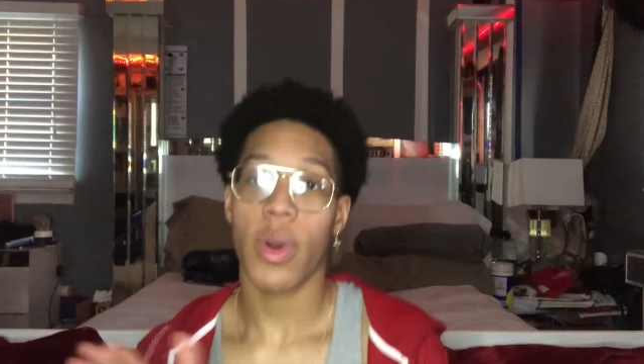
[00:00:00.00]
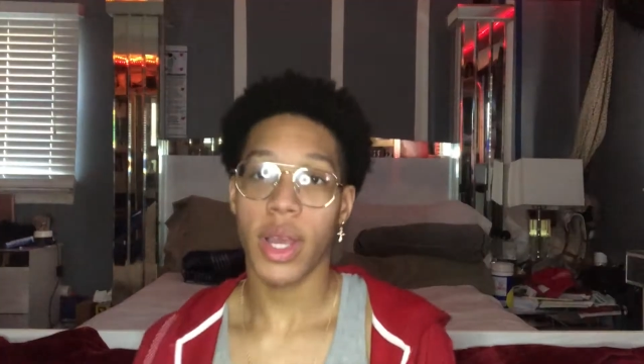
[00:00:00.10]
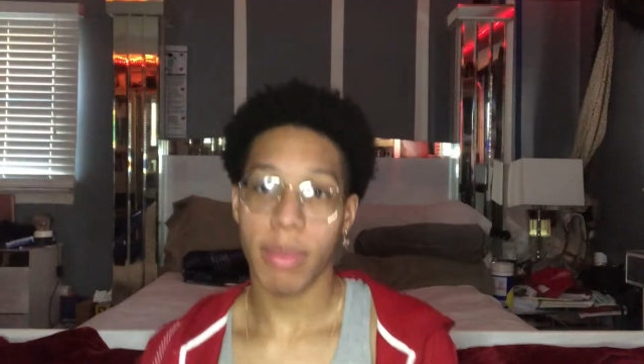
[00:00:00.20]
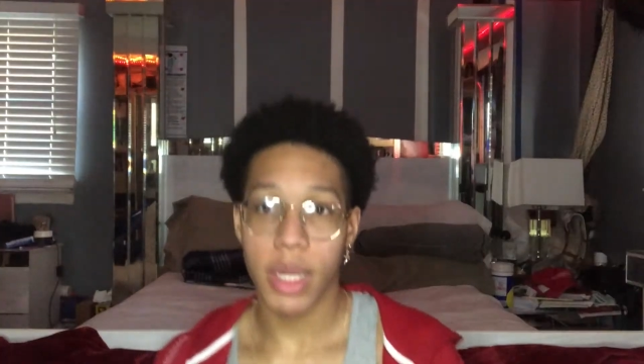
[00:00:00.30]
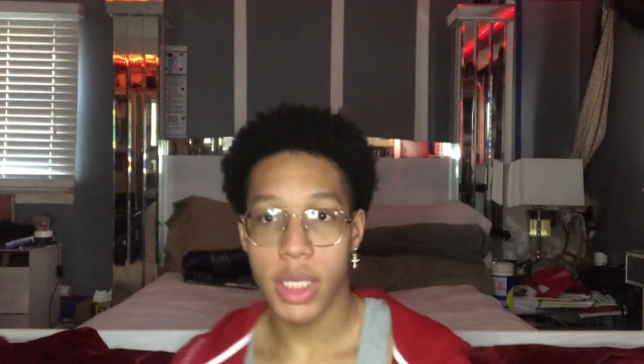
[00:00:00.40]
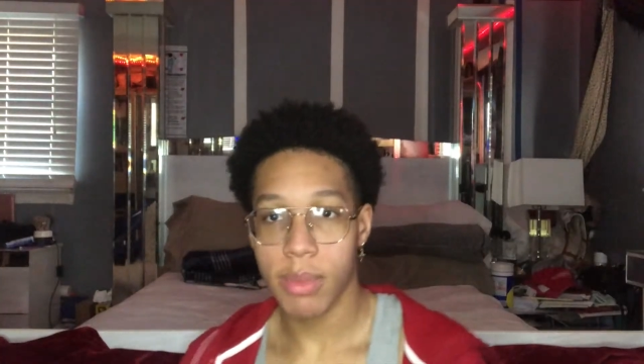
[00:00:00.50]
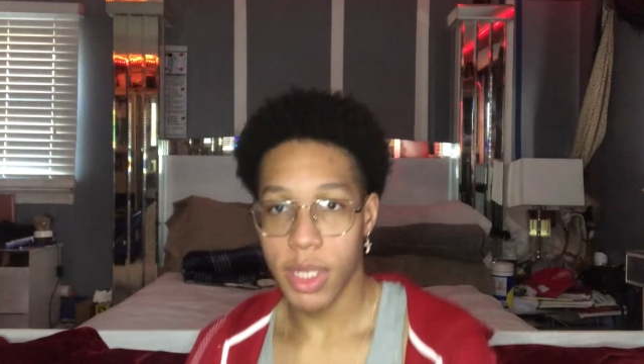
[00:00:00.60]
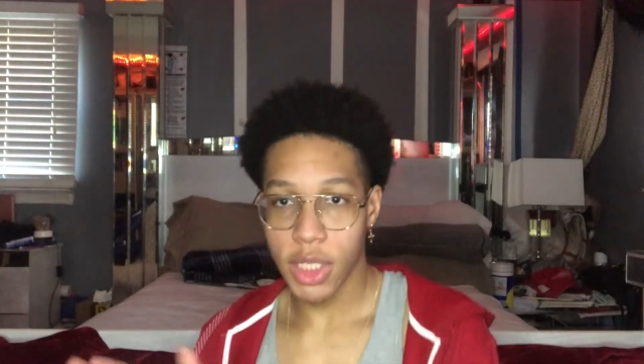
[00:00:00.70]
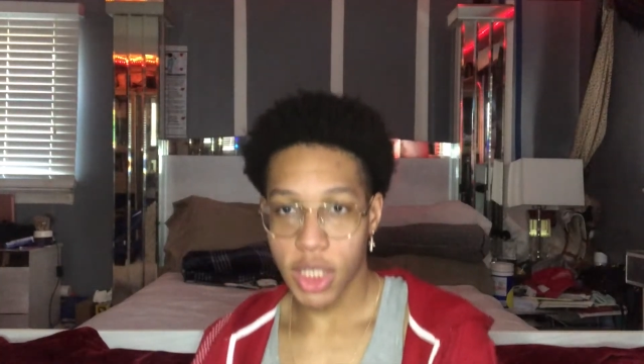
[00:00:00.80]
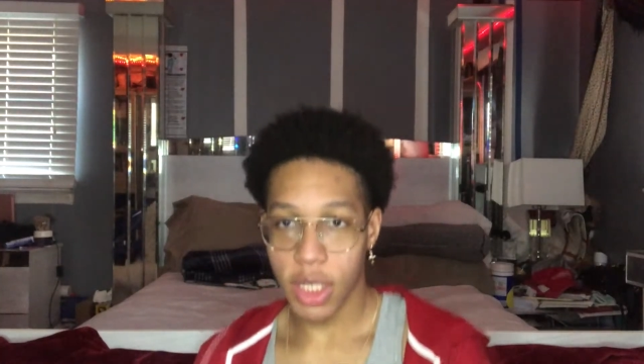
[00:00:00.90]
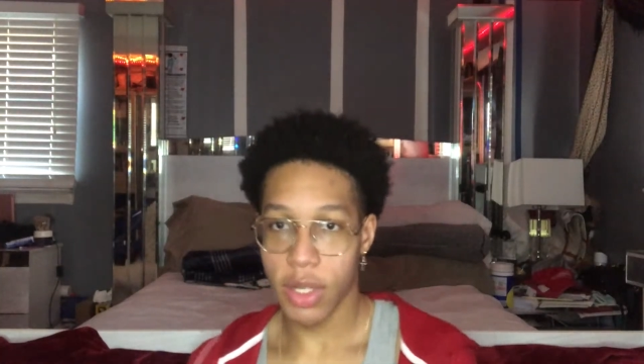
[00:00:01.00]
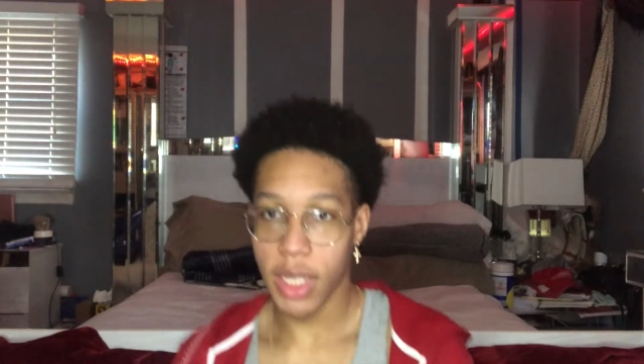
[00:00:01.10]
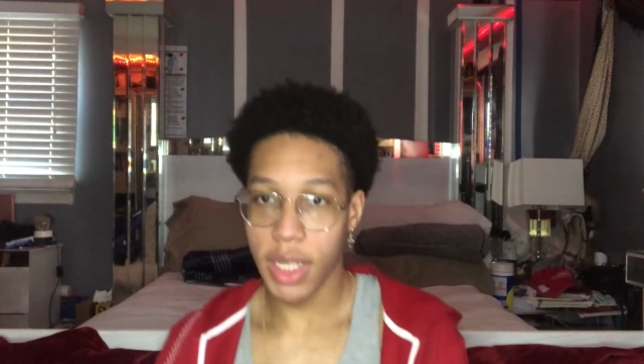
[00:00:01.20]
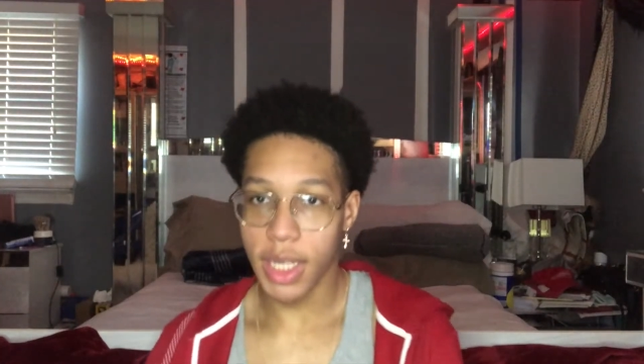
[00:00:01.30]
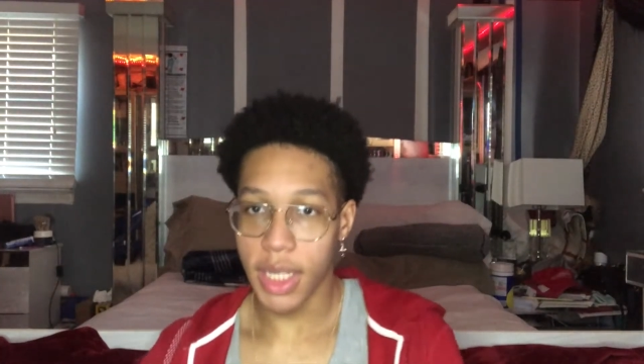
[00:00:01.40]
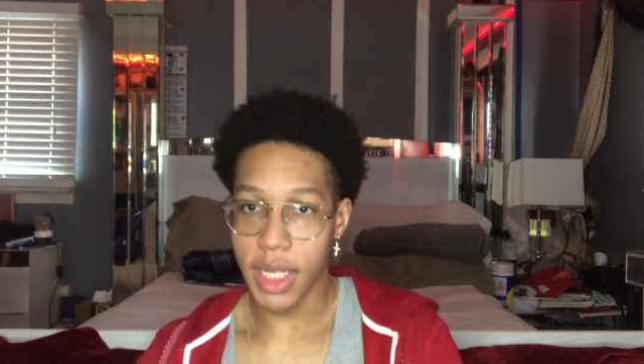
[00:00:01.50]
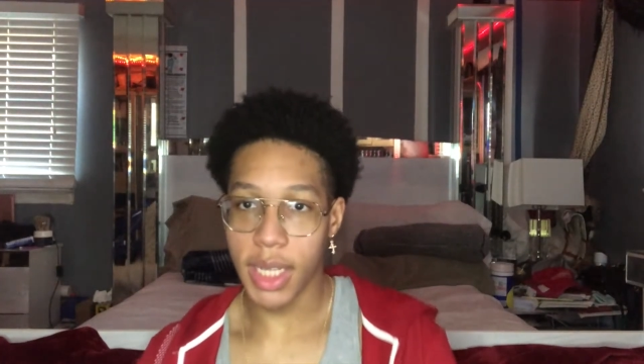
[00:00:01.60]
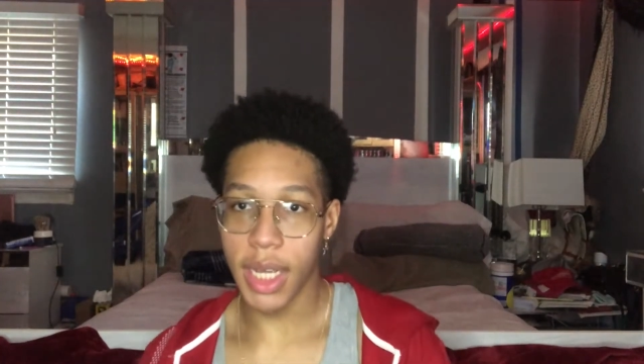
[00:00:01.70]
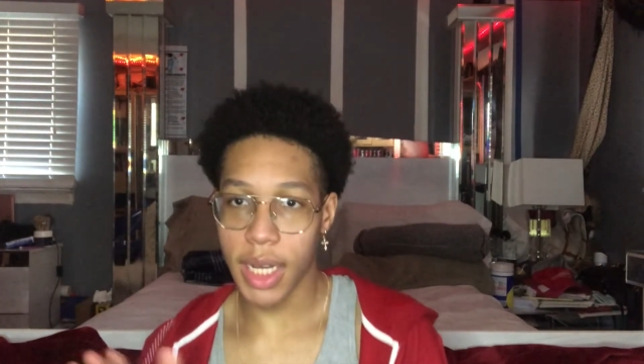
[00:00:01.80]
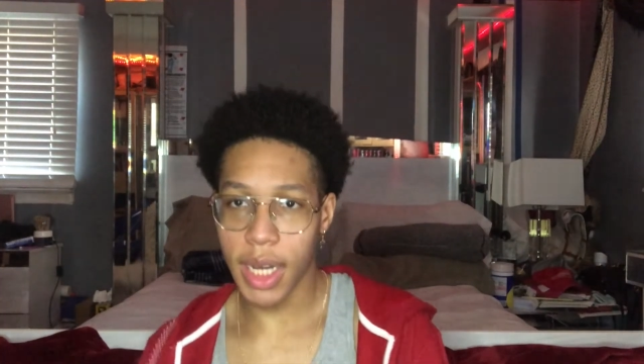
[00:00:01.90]
Welcome back to my channel, hey,
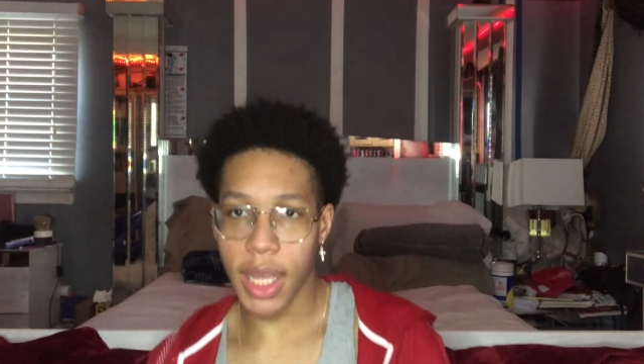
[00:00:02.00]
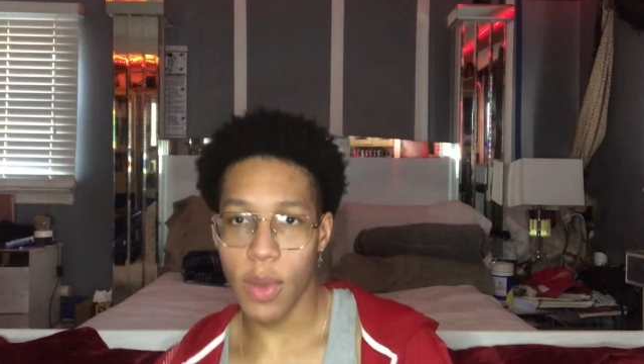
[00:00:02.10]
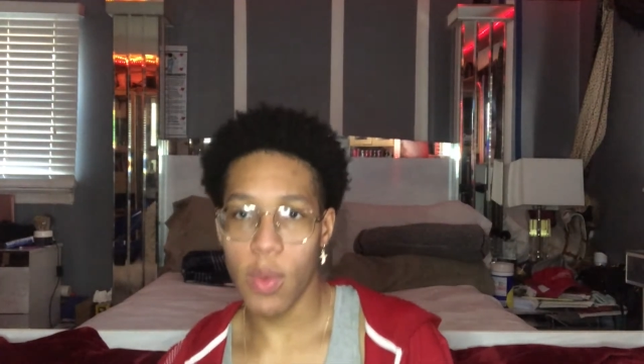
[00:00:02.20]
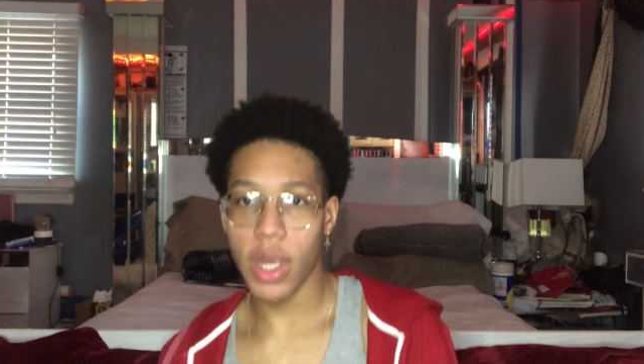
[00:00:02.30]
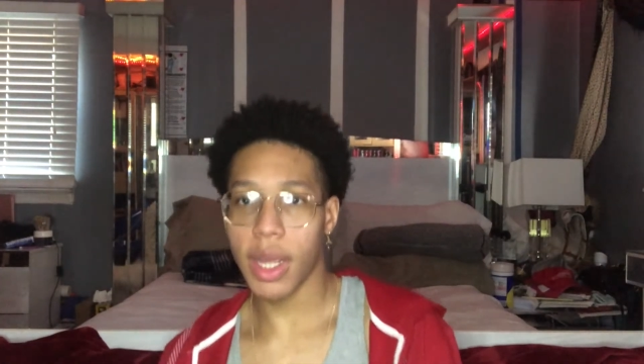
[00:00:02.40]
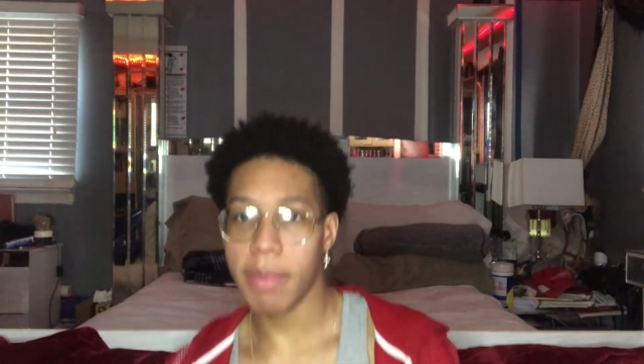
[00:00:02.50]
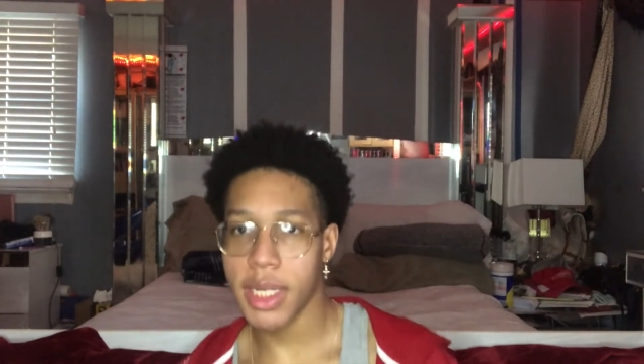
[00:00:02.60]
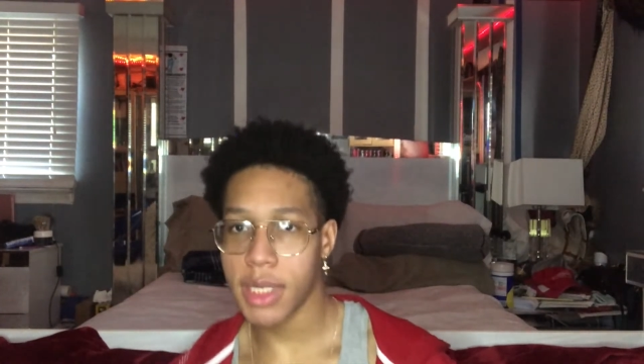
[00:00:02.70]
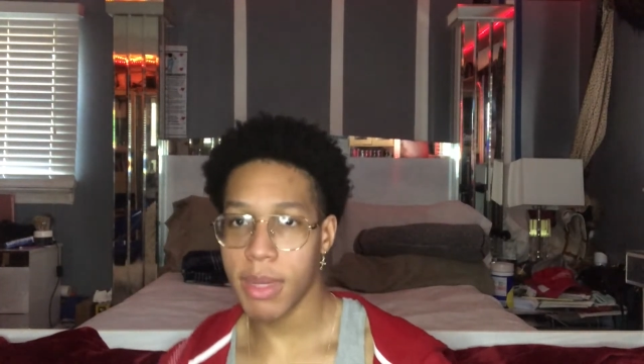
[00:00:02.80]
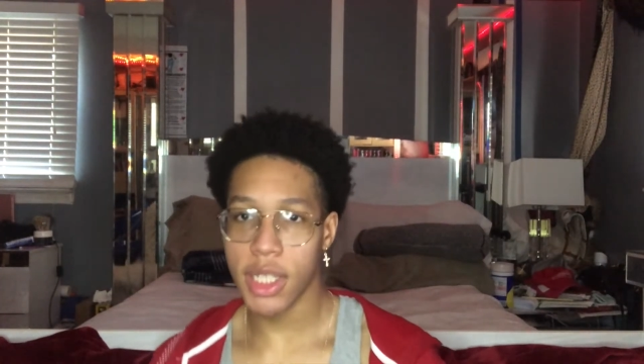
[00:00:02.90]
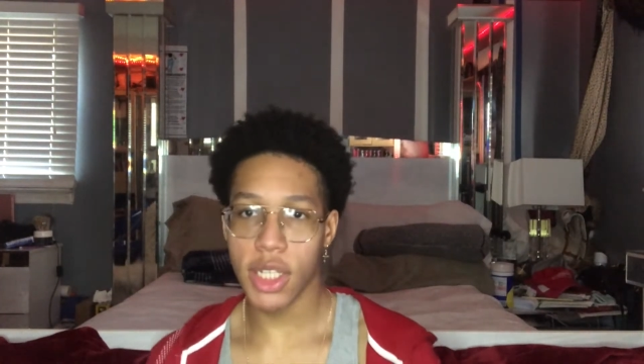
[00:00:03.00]
get light, welcome back to my